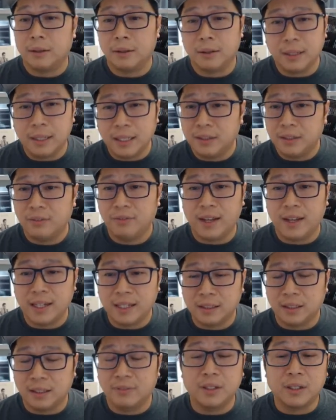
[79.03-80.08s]
or each
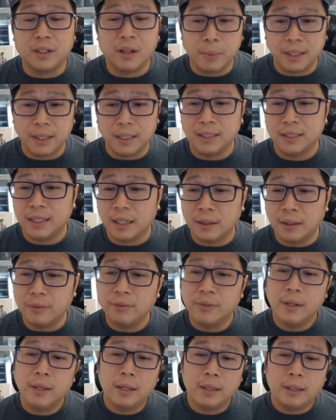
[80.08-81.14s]
phase of the company itself,